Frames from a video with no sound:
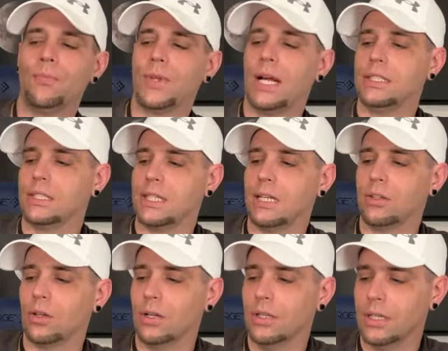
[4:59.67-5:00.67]
I just think
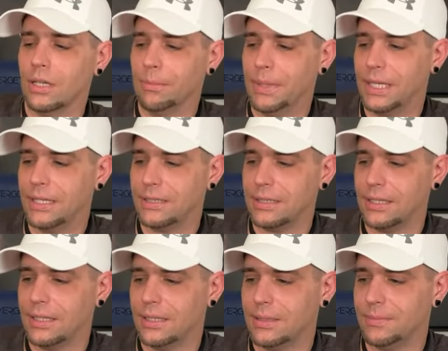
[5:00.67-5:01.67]
they're a little bit
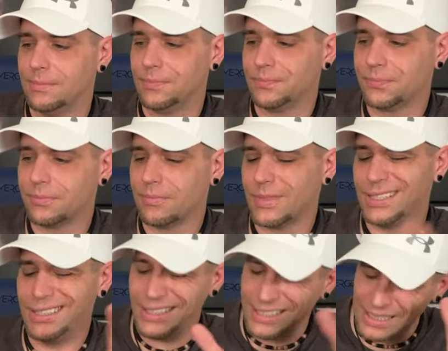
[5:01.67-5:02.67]

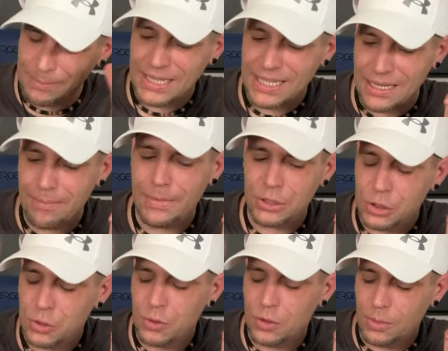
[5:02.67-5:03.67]
little bit
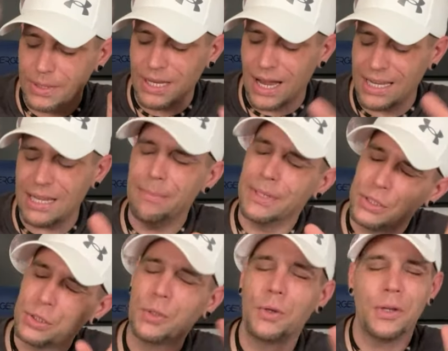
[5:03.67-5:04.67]
immature, but not
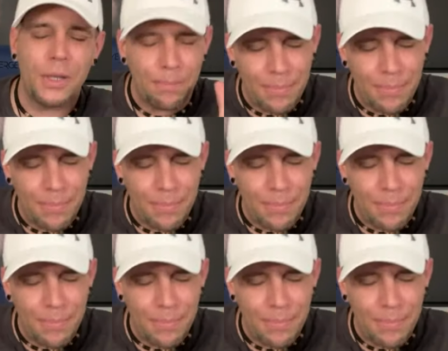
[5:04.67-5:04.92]
immature in a